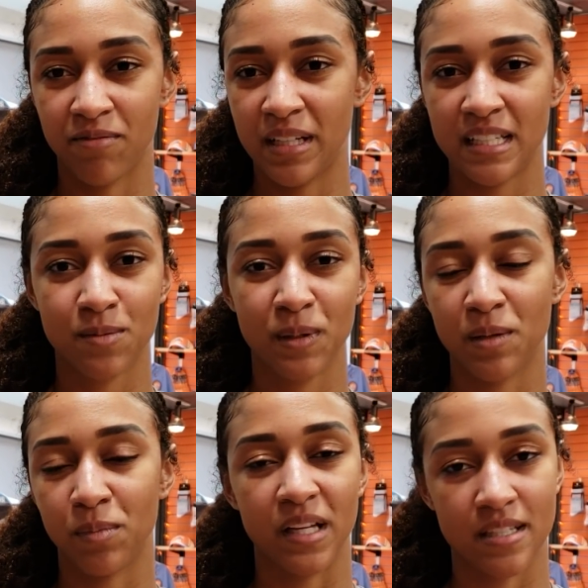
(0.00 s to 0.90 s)
it's been a
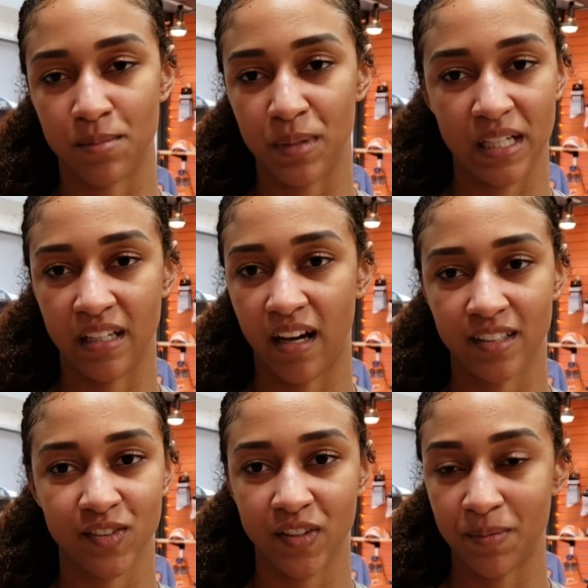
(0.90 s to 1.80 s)
blessing being in
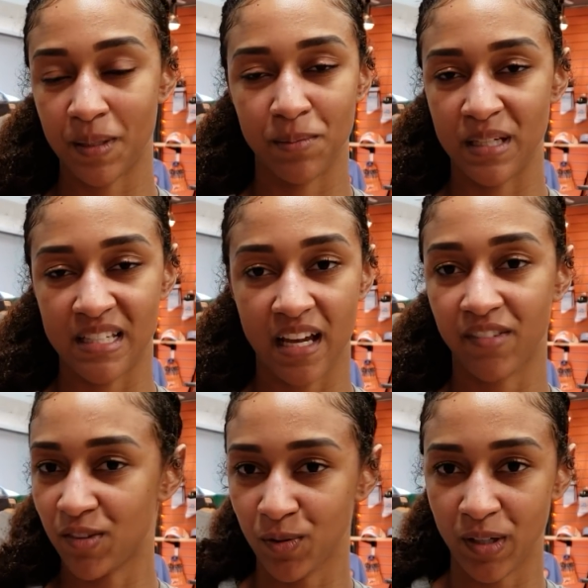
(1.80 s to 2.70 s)
Knoxville. I'm going to miss
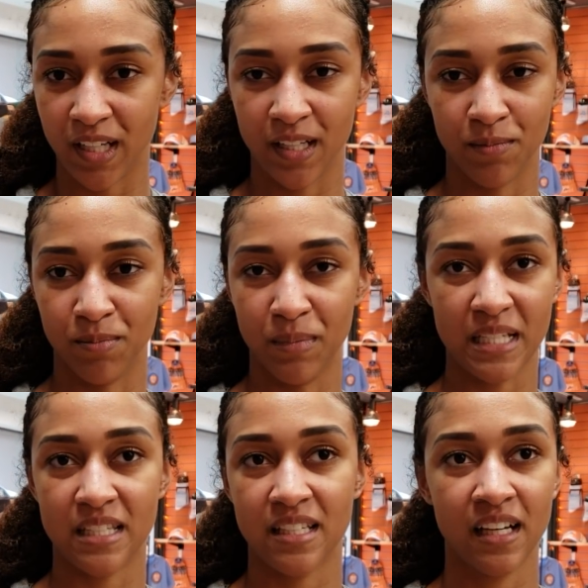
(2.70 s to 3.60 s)
everyone and
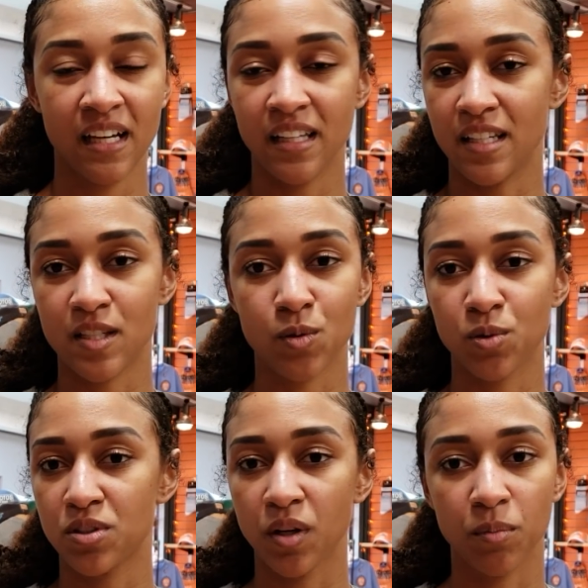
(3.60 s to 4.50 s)
miss the
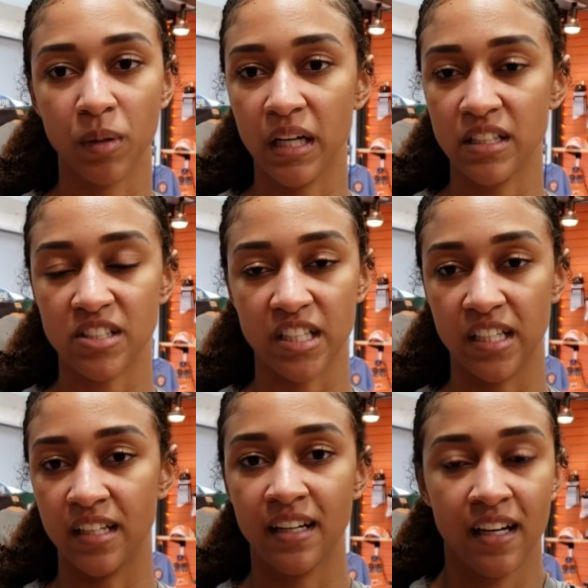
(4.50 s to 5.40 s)
school so much.
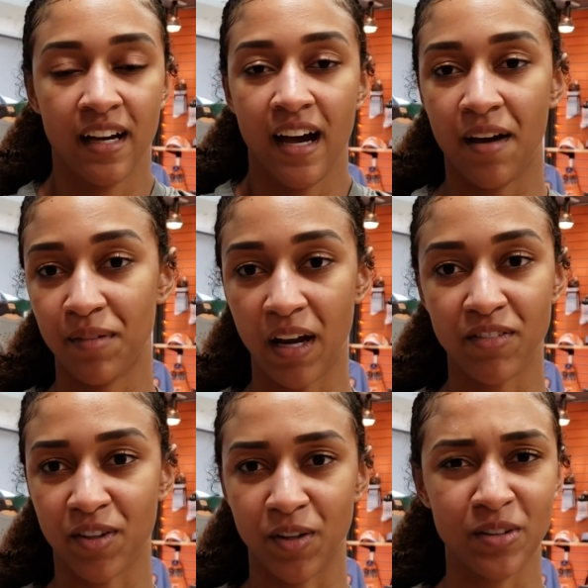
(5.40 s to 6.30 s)
And
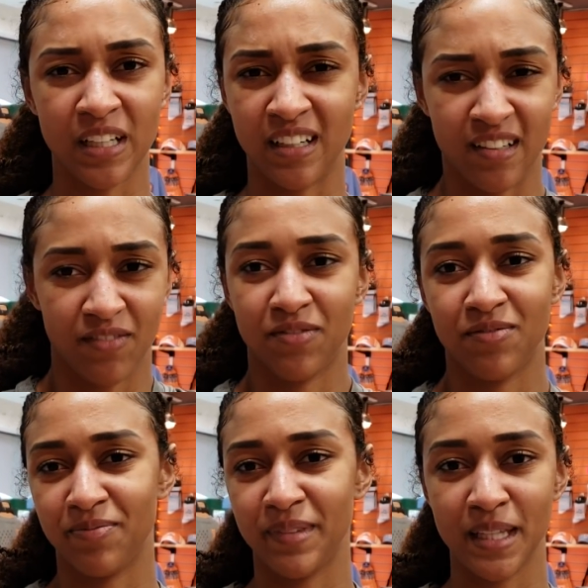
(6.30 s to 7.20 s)
I've grown here.
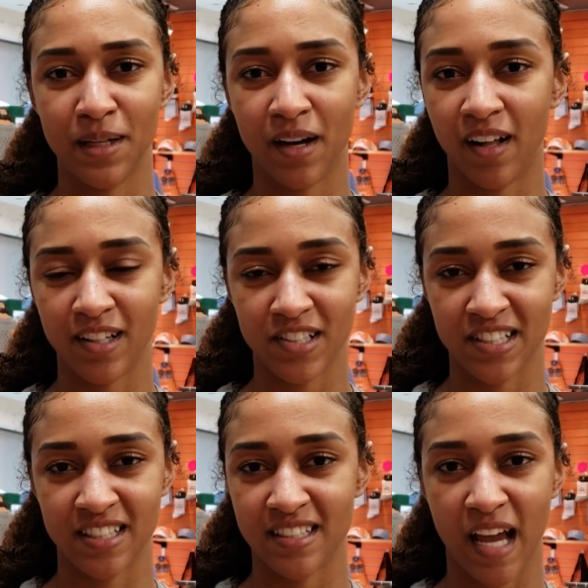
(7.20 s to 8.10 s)
College
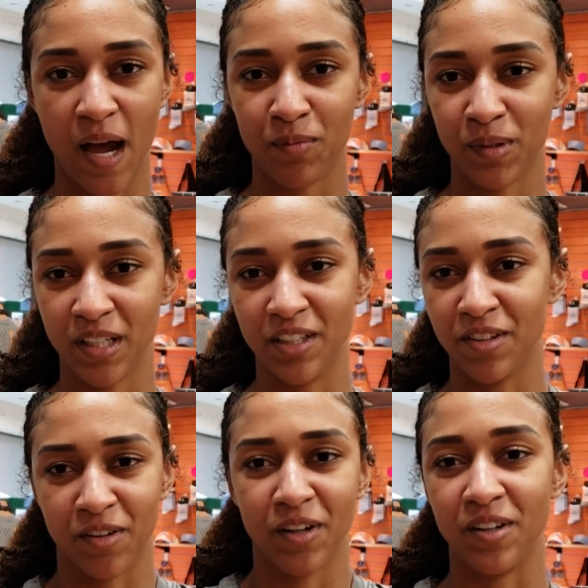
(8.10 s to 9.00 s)
is the time where you
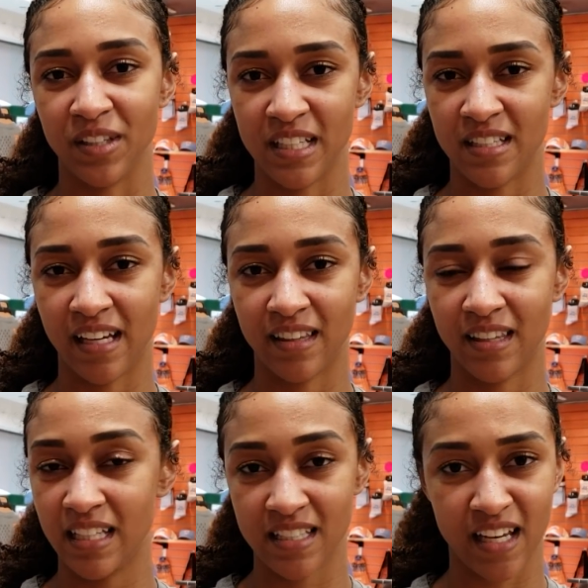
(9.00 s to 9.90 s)
grow
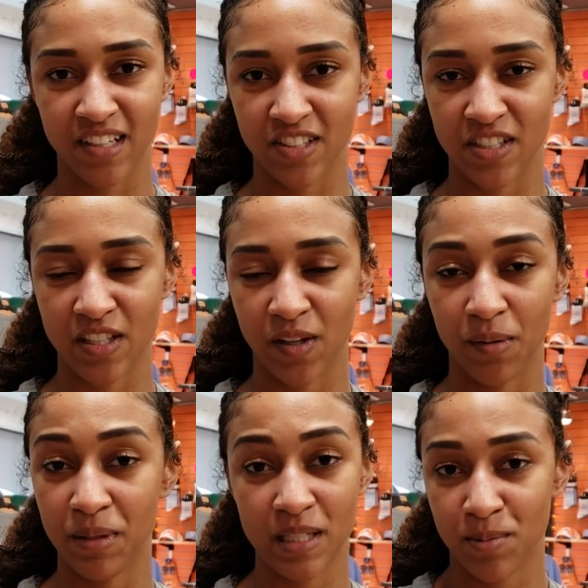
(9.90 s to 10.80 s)
these ages.
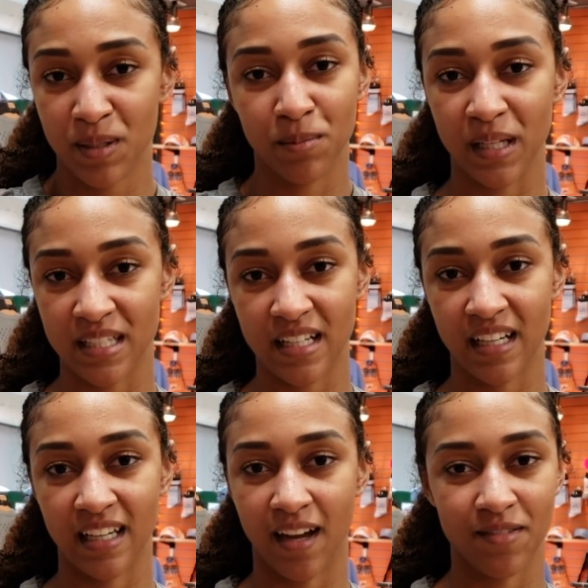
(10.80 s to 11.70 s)
So, it's been a blessing,
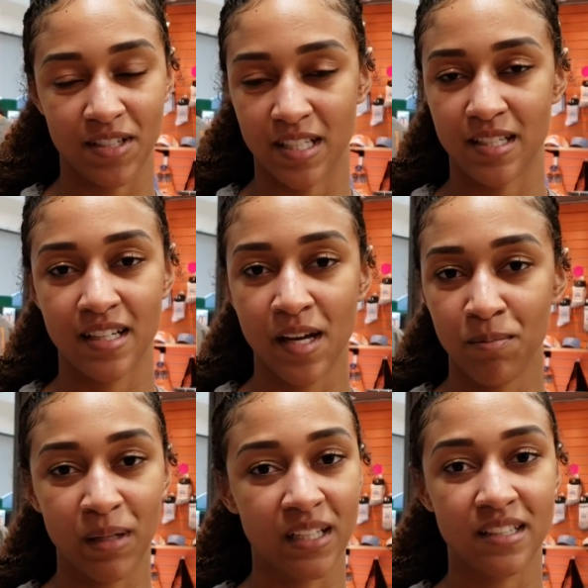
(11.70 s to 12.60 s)
and I've just
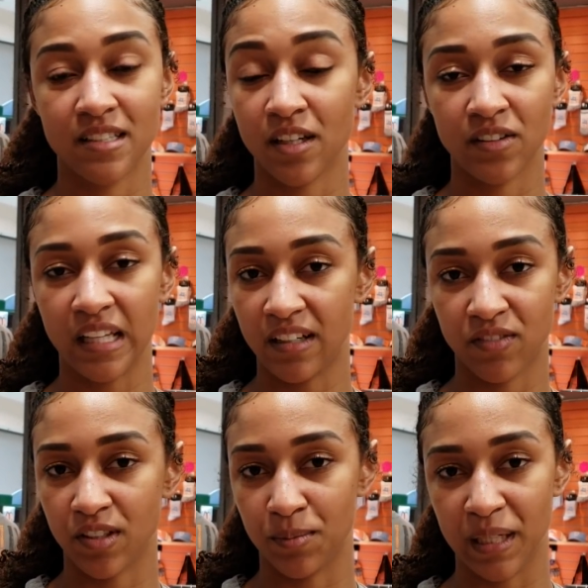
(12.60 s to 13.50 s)
been so
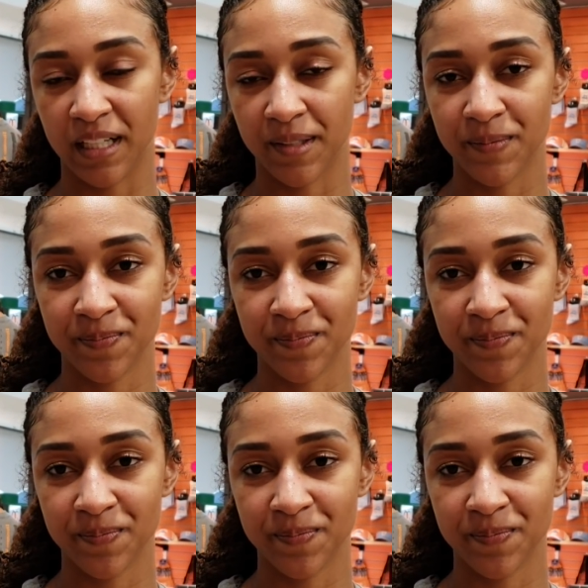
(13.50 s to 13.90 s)
thankful to be here.